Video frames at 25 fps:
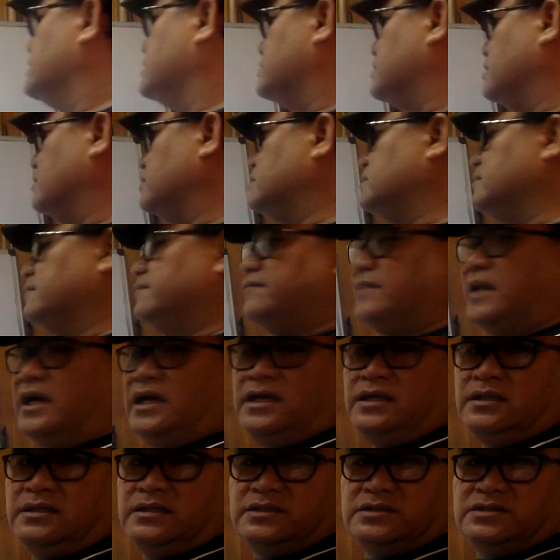So to
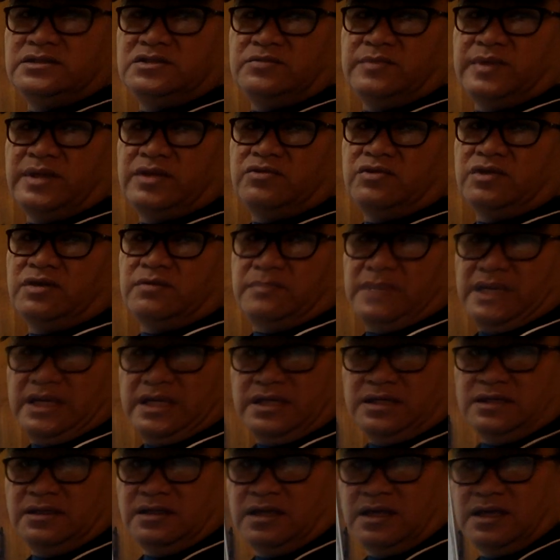find the geometric
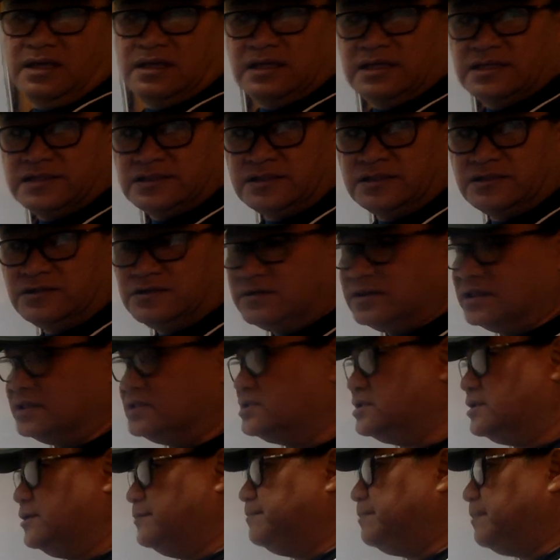mean, listen to
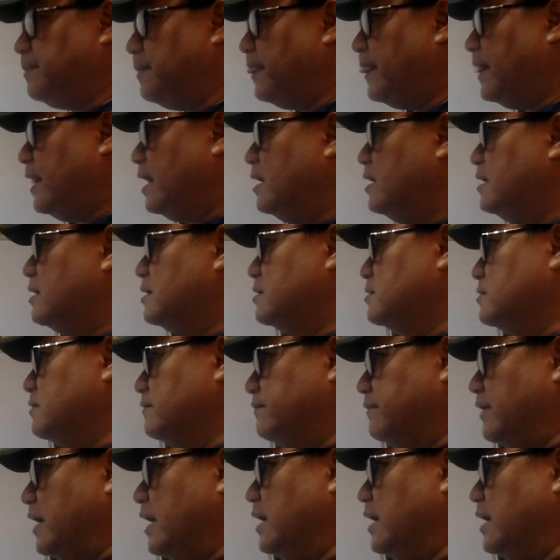this. To